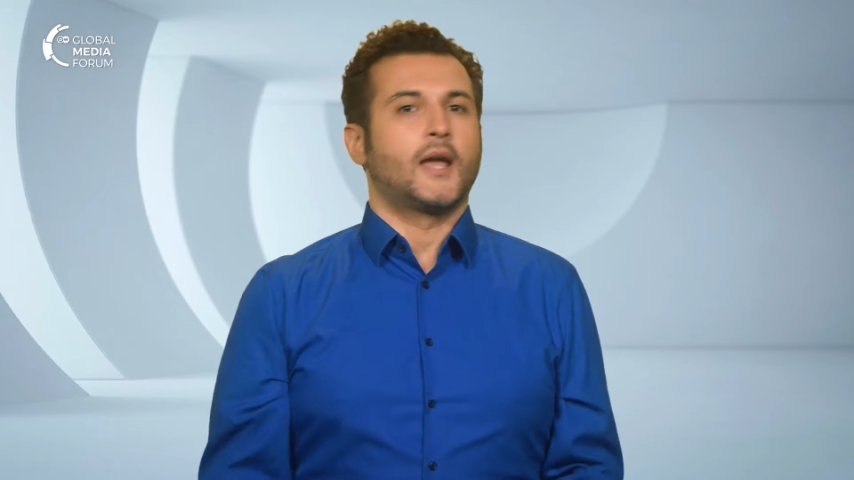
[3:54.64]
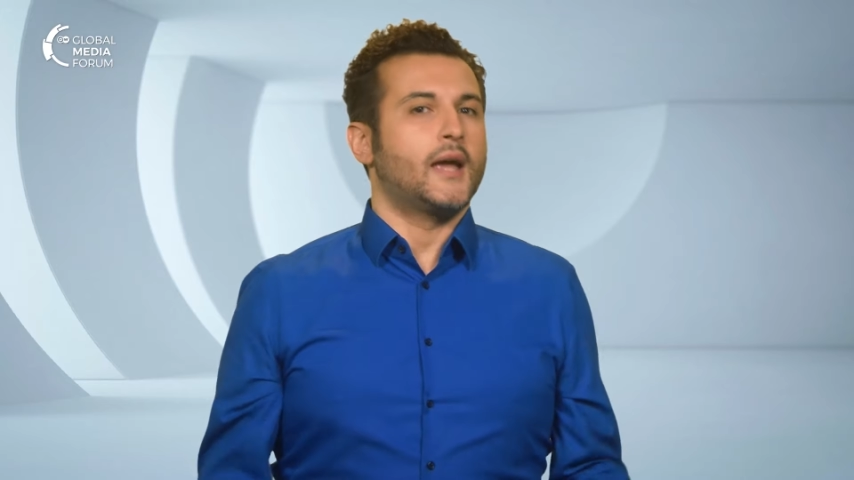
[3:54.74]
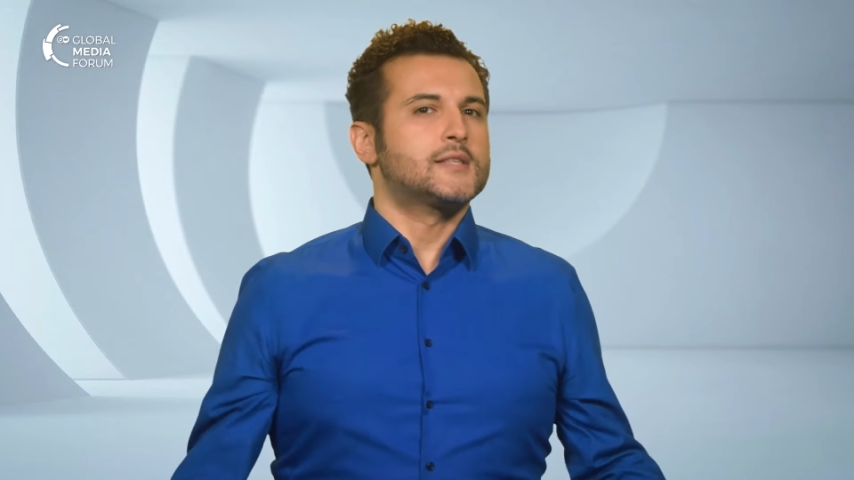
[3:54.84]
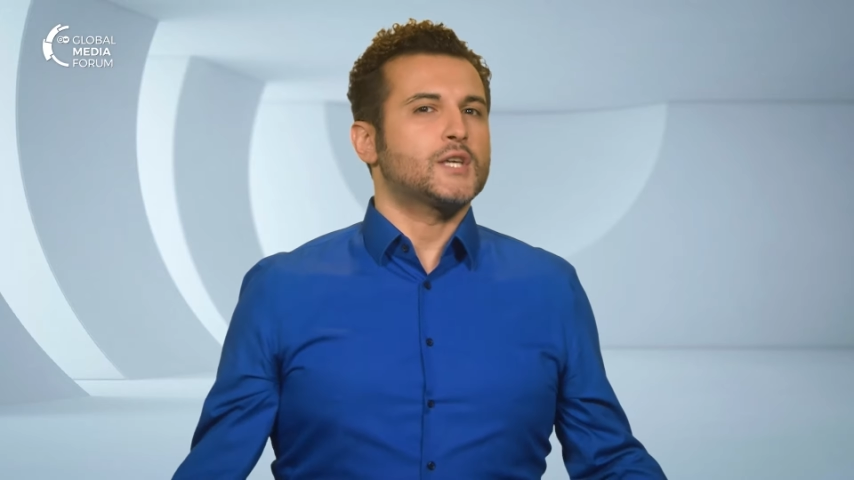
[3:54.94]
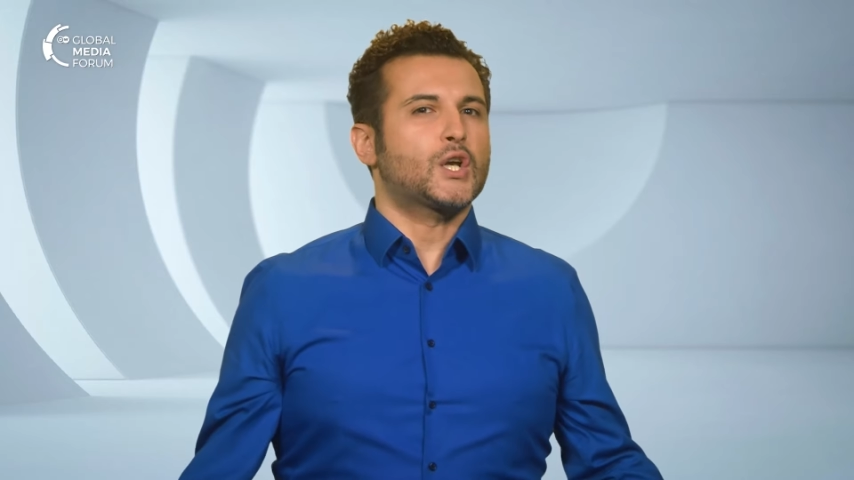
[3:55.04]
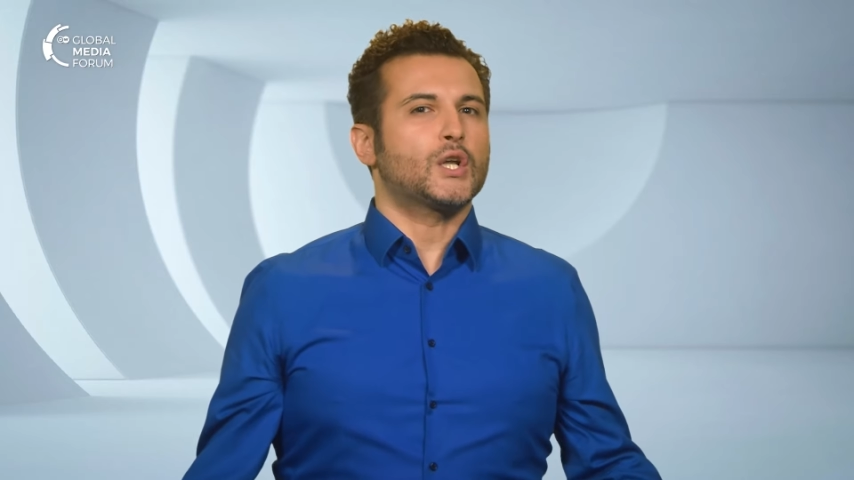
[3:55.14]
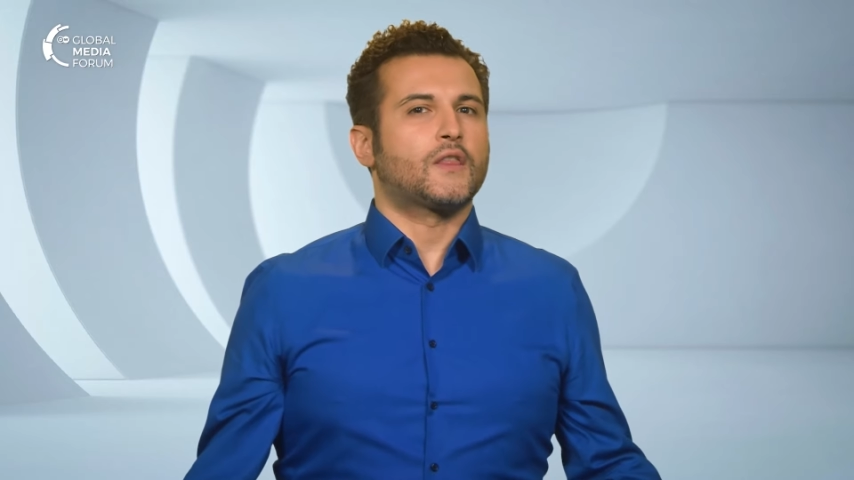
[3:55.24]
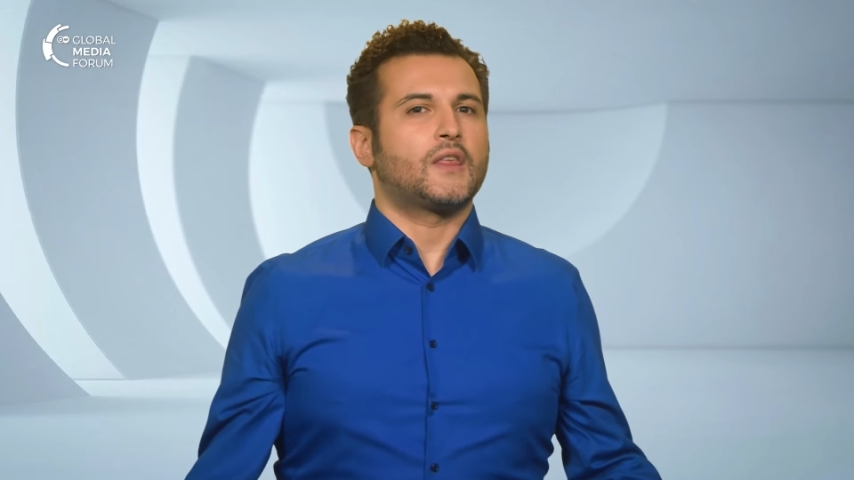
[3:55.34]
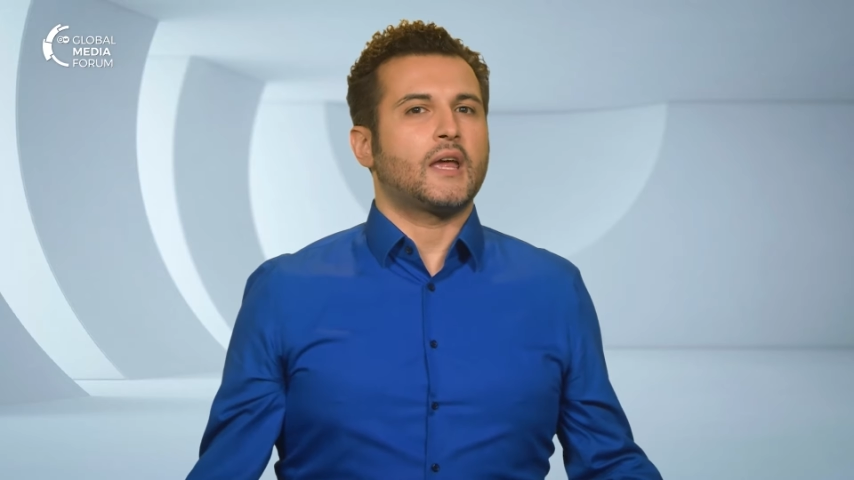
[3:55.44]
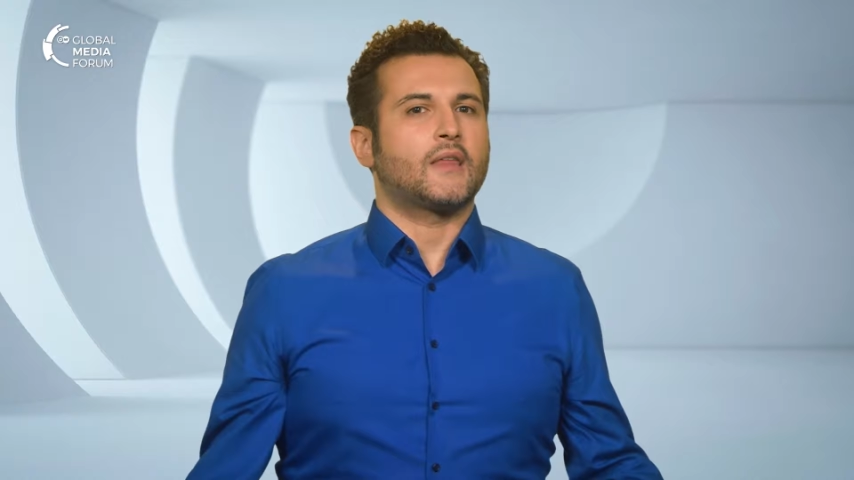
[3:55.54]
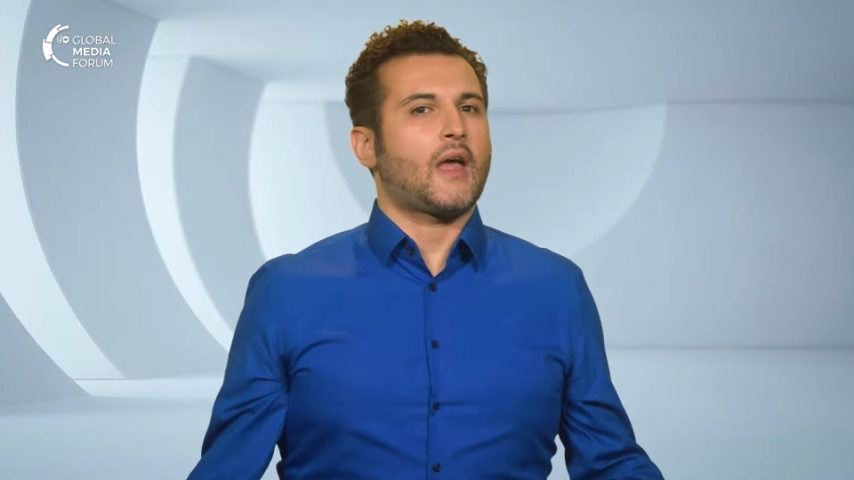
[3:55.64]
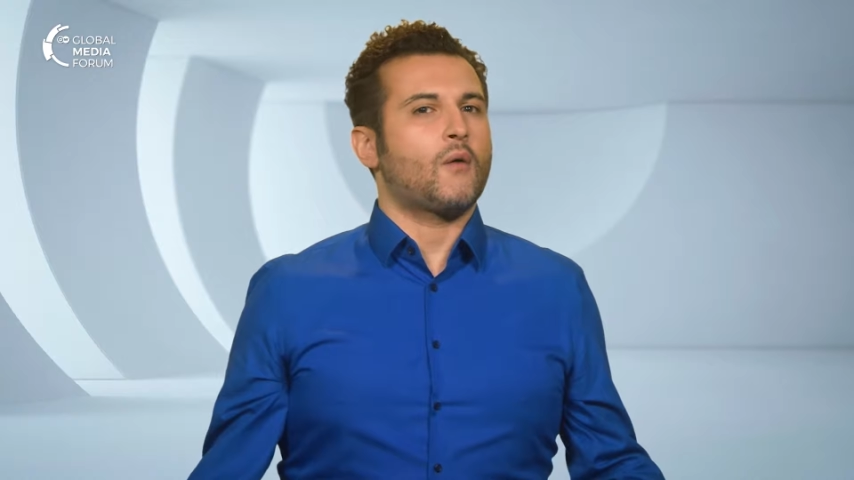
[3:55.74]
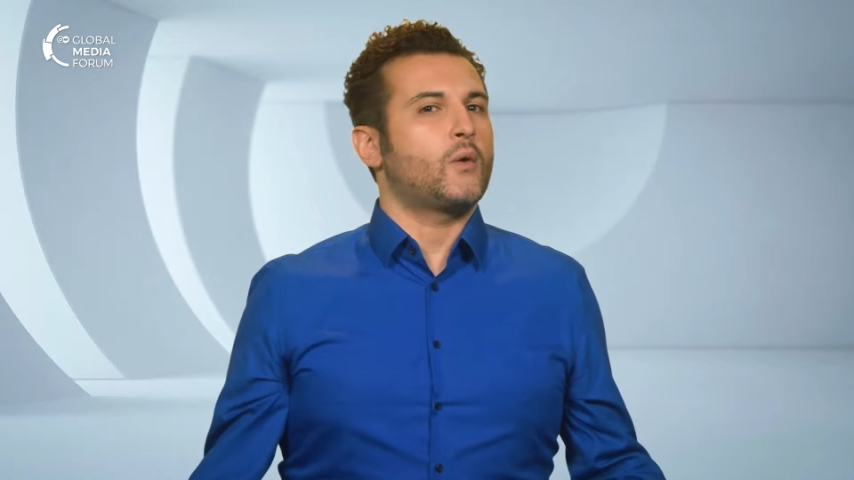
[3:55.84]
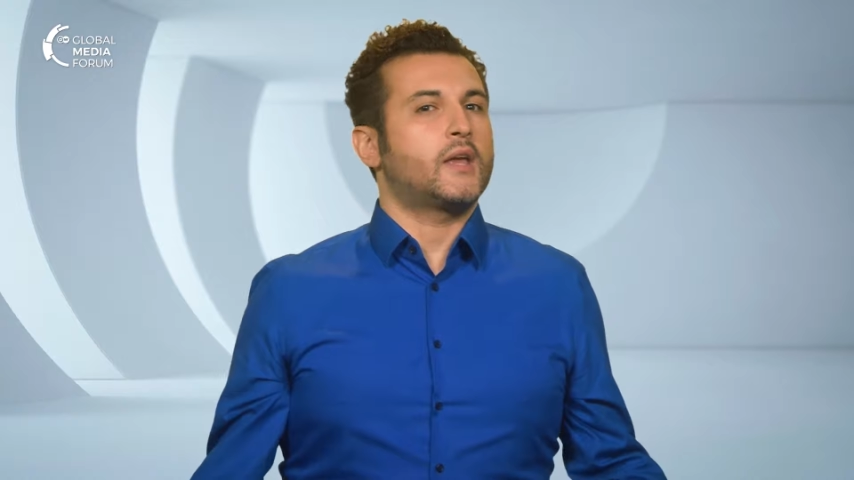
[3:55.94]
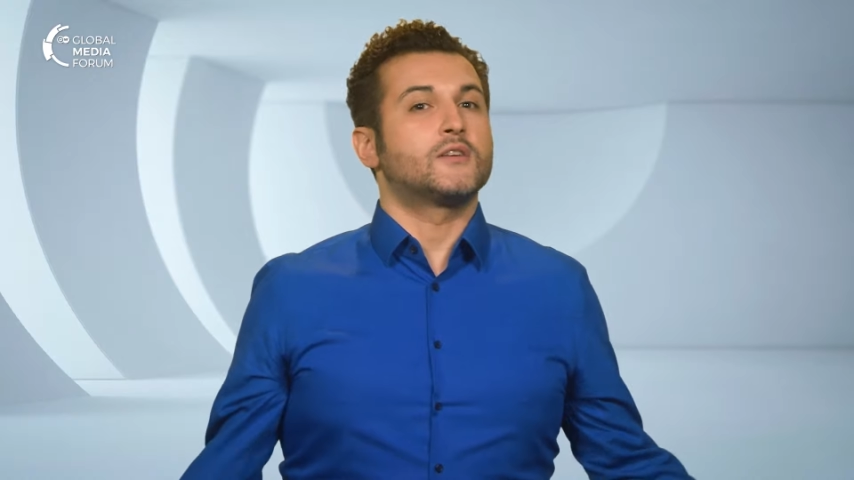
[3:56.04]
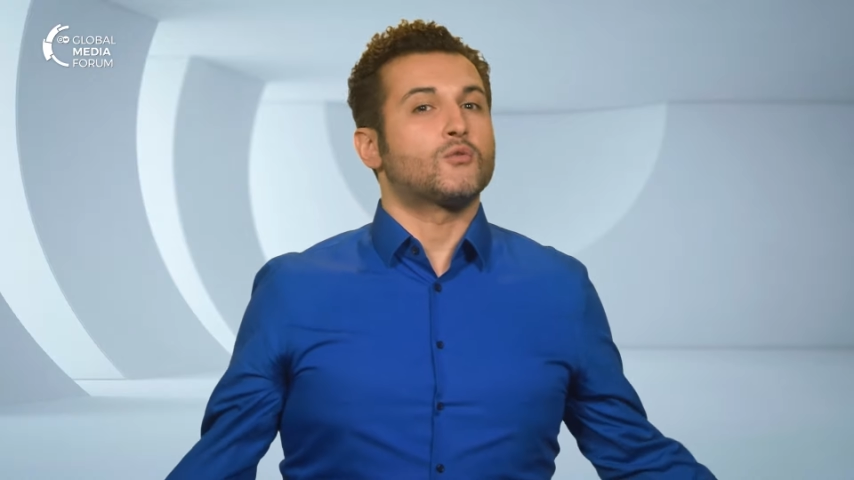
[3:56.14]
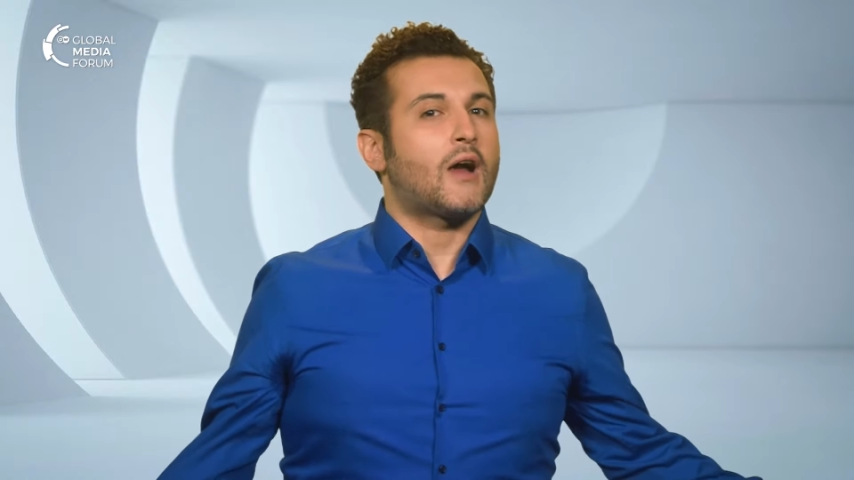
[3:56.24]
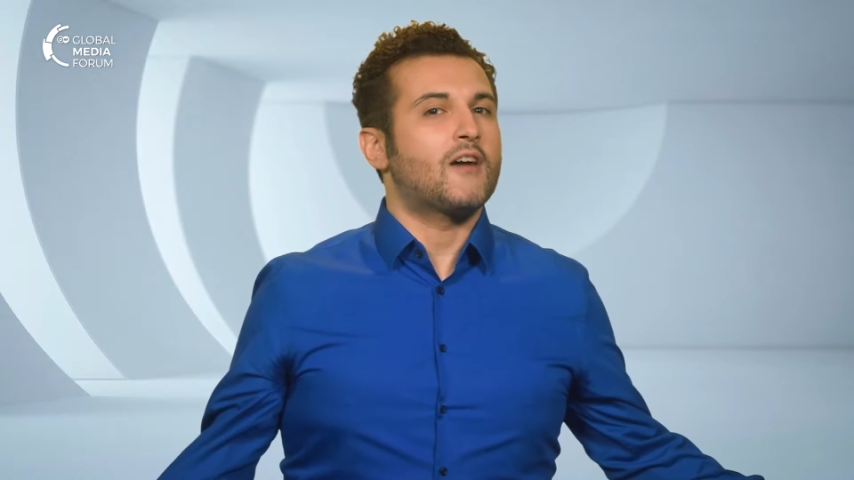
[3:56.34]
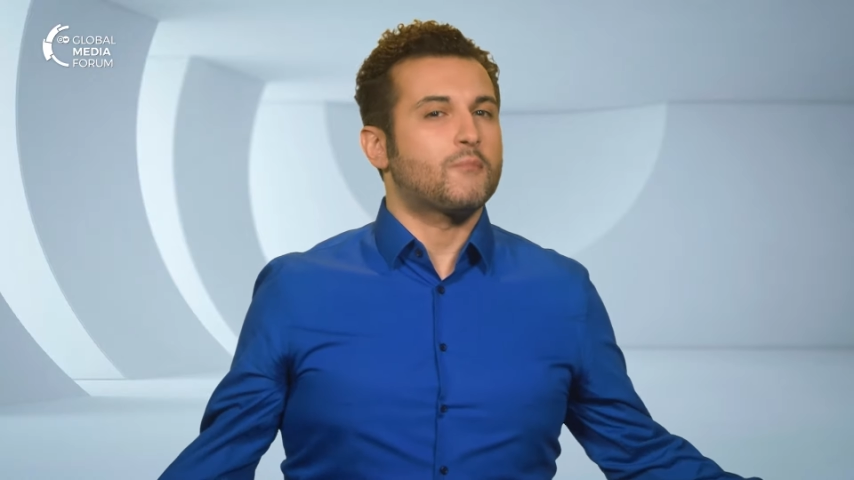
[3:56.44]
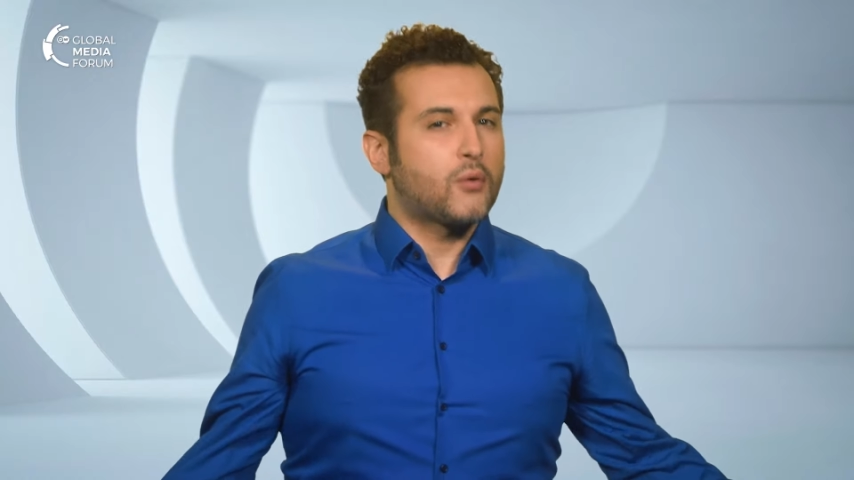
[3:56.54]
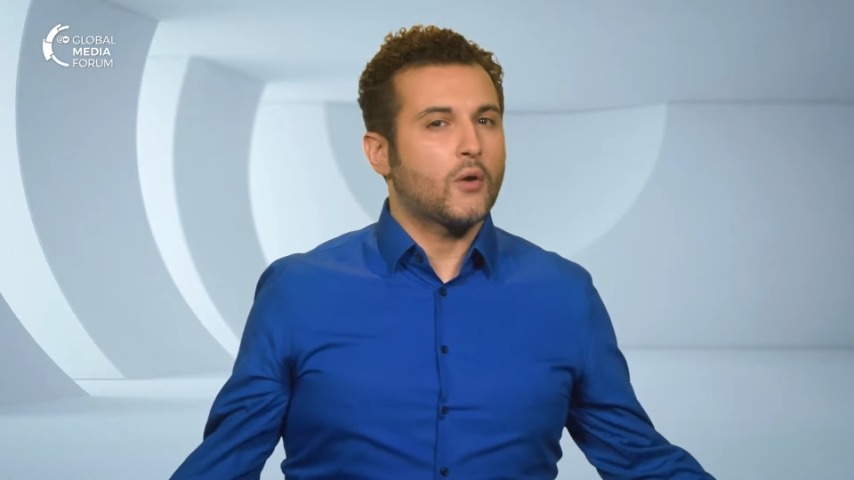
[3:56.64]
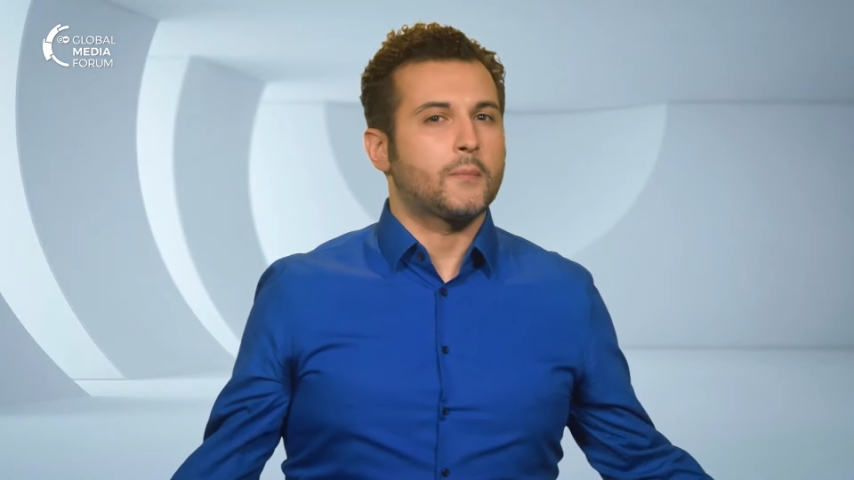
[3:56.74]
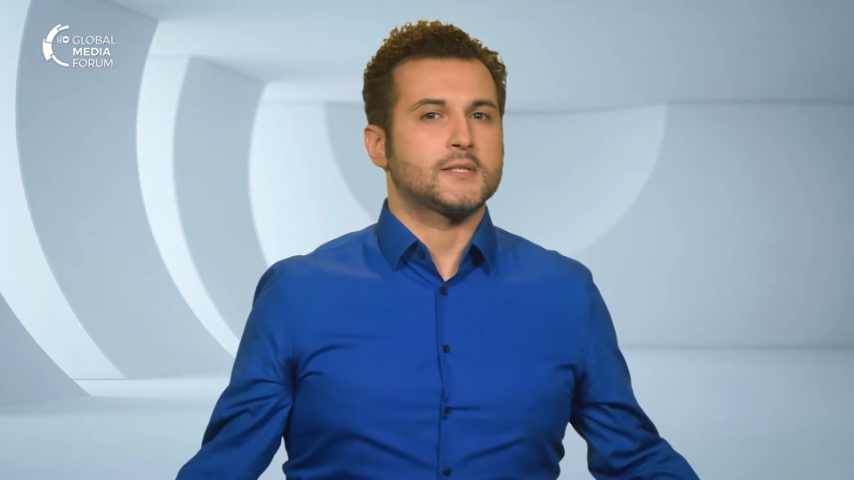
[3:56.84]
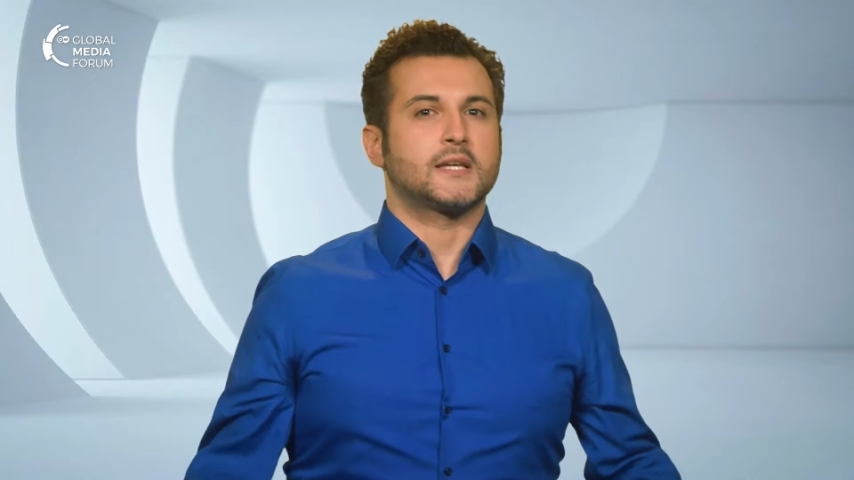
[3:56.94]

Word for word: It's a good thing that we can derive purpose